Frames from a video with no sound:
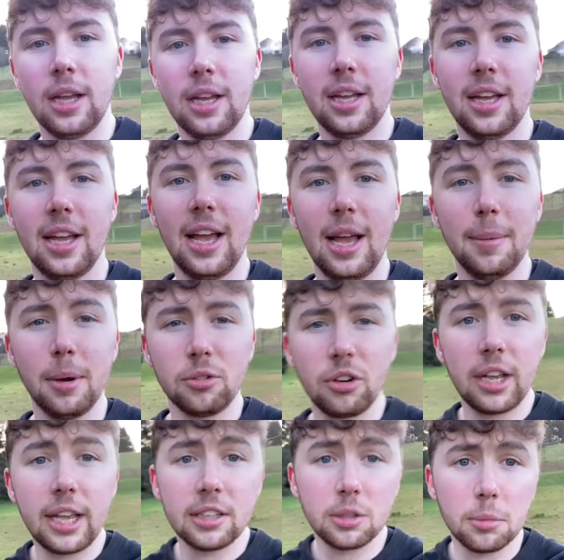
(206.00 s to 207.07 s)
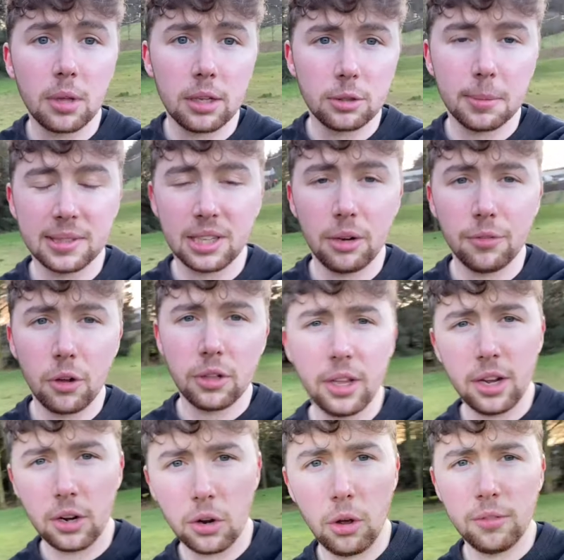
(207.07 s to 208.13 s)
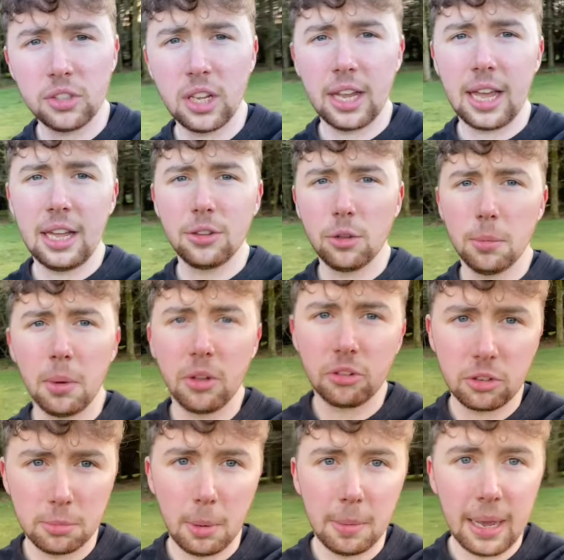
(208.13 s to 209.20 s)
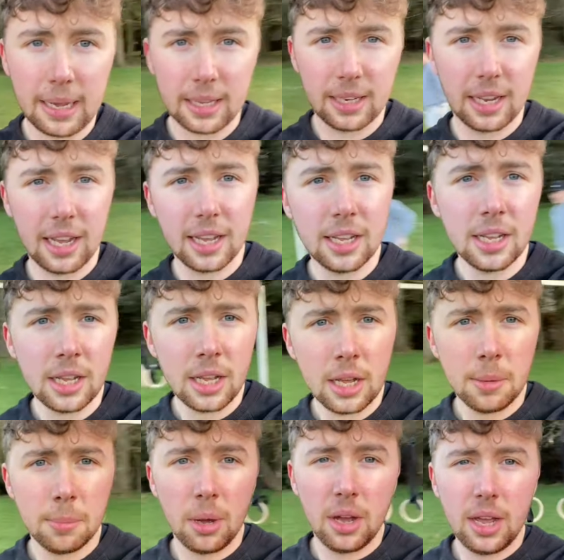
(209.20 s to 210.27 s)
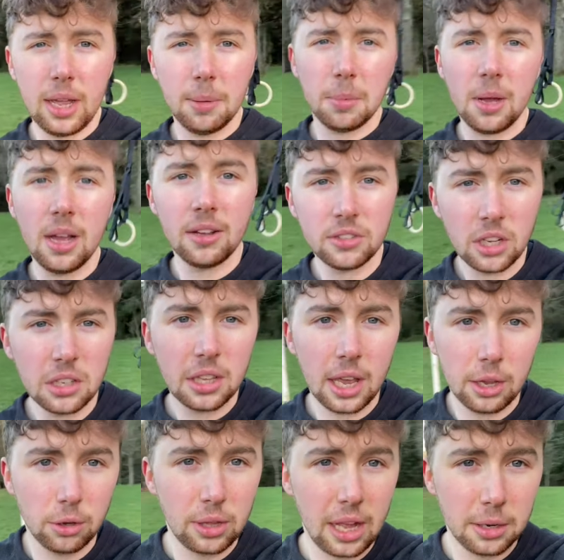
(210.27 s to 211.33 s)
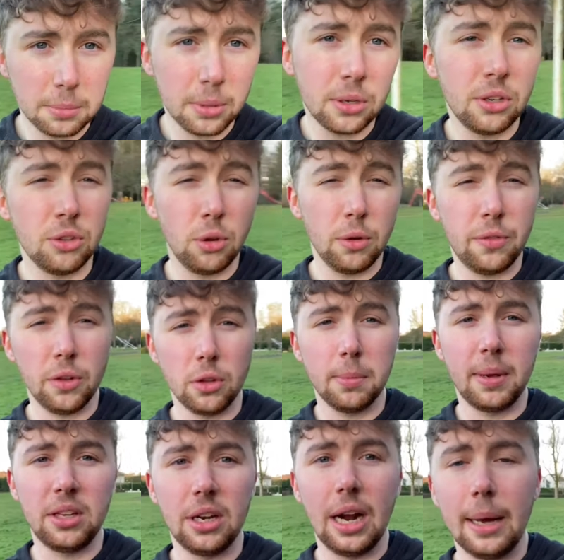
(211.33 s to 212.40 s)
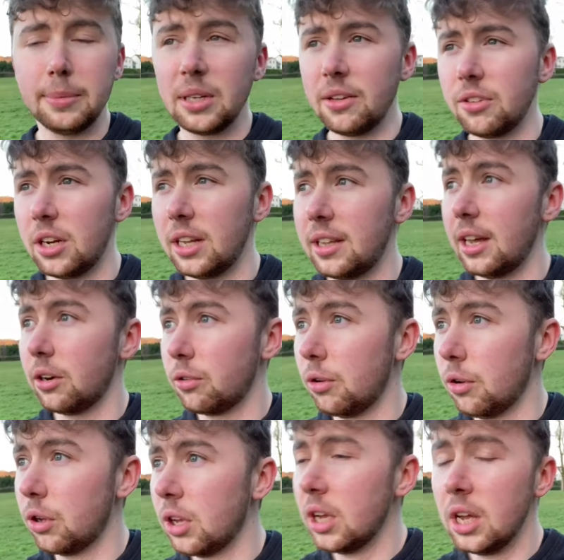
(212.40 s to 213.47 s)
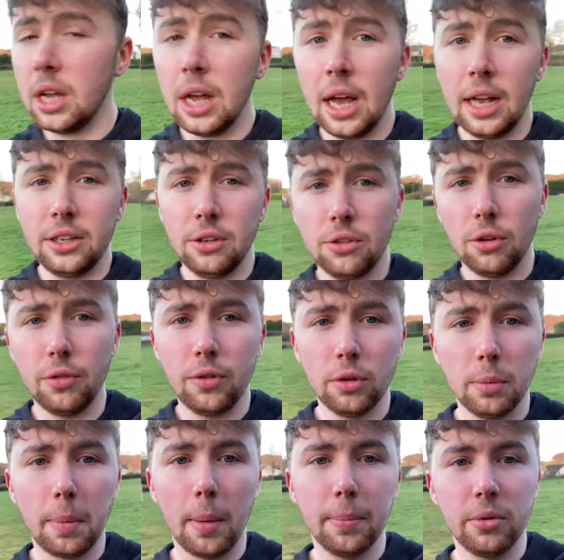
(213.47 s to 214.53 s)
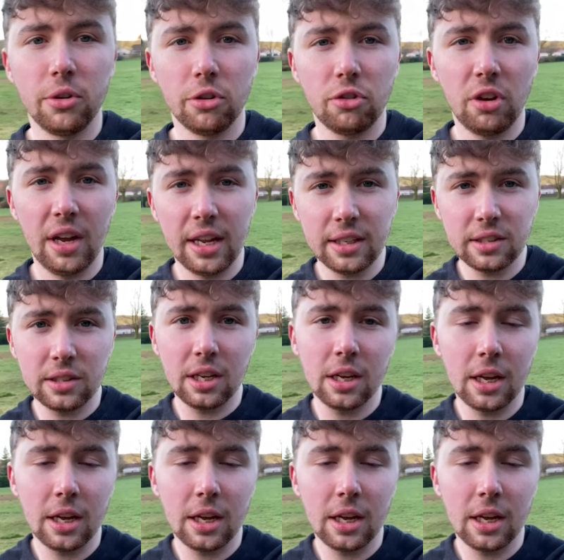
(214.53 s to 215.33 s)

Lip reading: I'll try and get some clips of myself on there. Obviously, I can't do much because of my back and that. But I'm starting to get good at them. You do feel them in your abs after a day or two, and you do feel the pump in your chest.